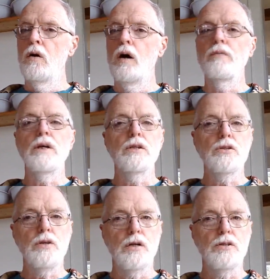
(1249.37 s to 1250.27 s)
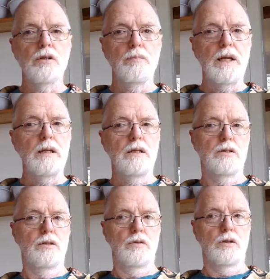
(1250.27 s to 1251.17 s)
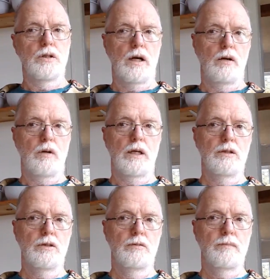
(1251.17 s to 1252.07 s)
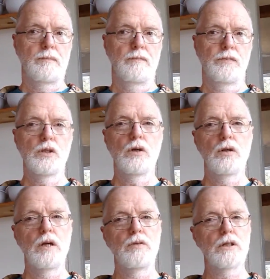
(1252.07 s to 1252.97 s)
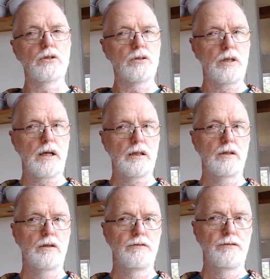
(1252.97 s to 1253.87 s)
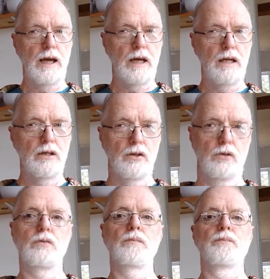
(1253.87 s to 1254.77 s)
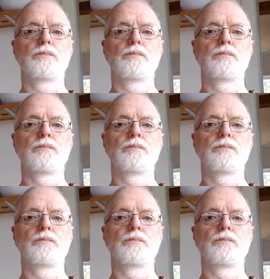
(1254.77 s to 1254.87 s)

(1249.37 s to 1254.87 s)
of the construction and maintenance of those highways. So they've extracted a value,